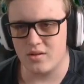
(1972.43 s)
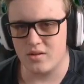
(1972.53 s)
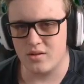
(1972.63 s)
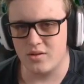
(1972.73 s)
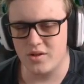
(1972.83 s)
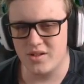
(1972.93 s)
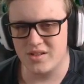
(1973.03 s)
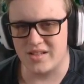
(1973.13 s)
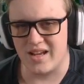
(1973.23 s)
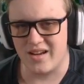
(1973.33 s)
Luden's
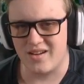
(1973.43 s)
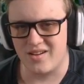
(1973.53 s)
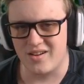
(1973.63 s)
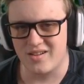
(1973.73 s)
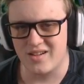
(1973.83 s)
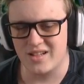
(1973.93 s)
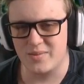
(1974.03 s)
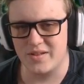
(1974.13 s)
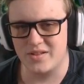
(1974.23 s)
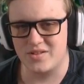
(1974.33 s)
Echo. That's
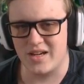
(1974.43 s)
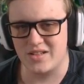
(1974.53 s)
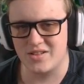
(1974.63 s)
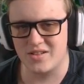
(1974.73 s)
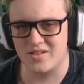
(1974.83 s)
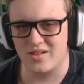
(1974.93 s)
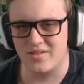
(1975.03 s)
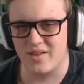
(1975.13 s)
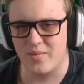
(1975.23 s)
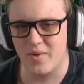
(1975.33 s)
pretty trash on all of
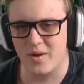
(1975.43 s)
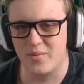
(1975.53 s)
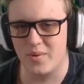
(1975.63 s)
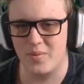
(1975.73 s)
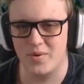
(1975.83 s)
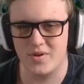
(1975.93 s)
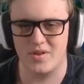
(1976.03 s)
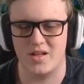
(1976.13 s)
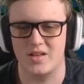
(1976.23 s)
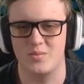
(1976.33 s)
them. I'd probably put on
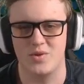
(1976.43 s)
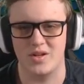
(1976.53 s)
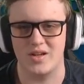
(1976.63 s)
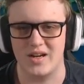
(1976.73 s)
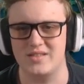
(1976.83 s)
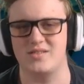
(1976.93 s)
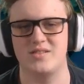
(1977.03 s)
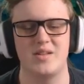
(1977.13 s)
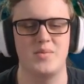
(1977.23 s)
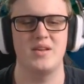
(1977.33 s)
like the Mordekaiser or
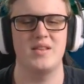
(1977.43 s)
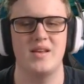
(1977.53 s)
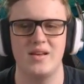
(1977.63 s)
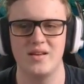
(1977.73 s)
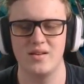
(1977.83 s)
something there.